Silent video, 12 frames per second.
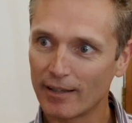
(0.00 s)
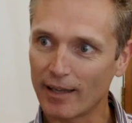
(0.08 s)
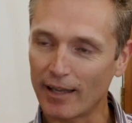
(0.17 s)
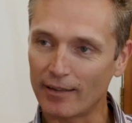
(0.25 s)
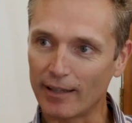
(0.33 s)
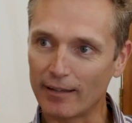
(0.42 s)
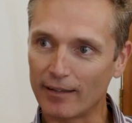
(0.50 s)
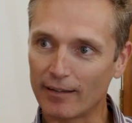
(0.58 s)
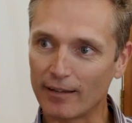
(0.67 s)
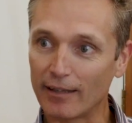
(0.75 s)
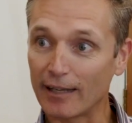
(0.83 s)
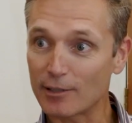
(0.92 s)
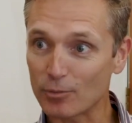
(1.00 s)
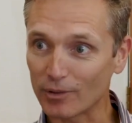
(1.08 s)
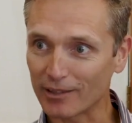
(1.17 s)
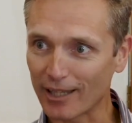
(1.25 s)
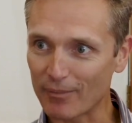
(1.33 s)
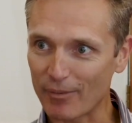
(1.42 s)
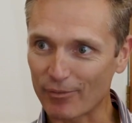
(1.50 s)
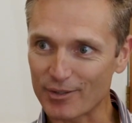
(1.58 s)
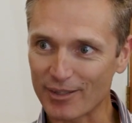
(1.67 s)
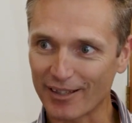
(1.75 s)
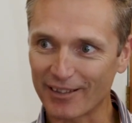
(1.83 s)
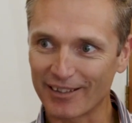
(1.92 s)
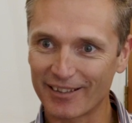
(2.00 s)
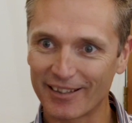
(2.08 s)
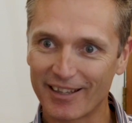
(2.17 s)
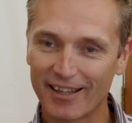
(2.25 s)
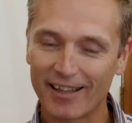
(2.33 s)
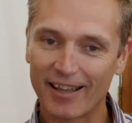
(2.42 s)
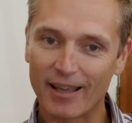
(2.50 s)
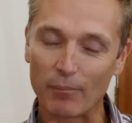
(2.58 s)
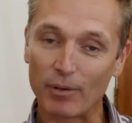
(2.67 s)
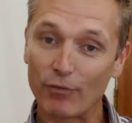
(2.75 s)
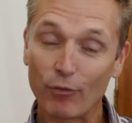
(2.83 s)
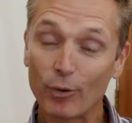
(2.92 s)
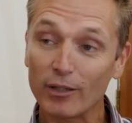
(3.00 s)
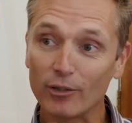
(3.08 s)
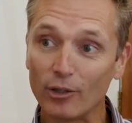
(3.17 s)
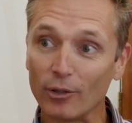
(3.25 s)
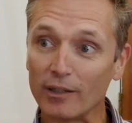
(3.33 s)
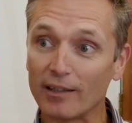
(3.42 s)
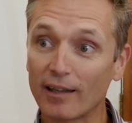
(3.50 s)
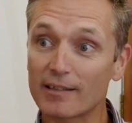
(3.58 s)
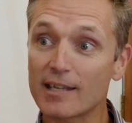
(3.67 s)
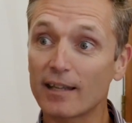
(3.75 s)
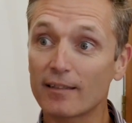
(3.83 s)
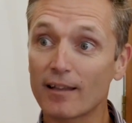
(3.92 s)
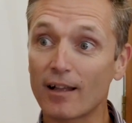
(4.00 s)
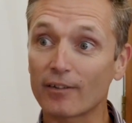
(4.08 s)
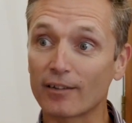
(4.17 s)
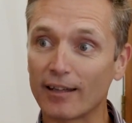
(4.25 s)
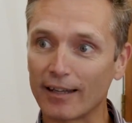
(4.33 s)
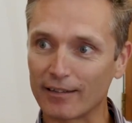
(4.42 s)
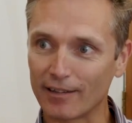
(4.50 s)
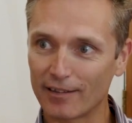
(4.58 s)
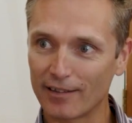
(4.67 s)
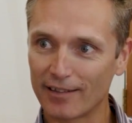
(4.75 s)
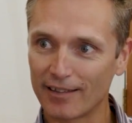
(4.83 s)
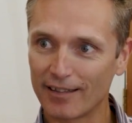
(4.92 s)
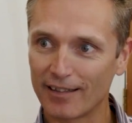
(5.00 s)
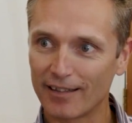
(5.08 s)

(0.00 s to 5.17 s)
And then the next one came up for sale. And before he knew it, he had 10,000 hectares. Wow.